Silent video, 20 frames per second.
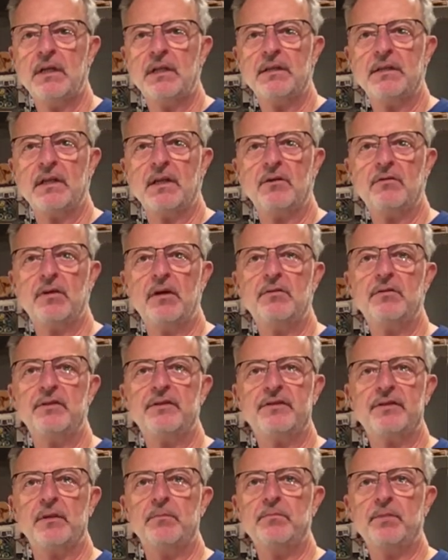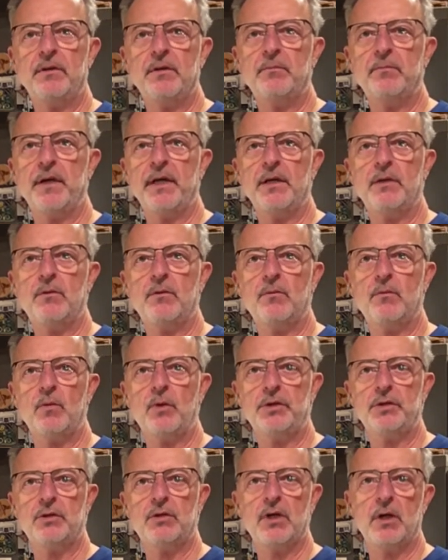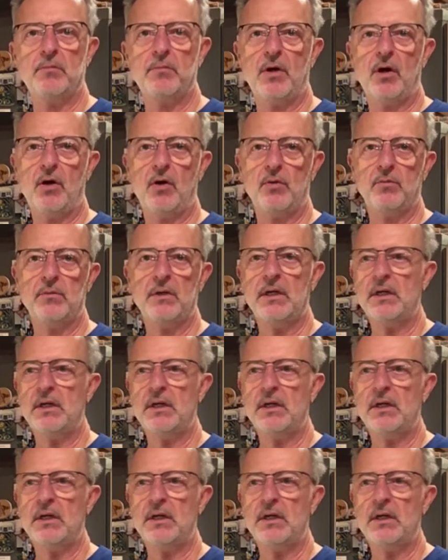that are very simple to make when you come home.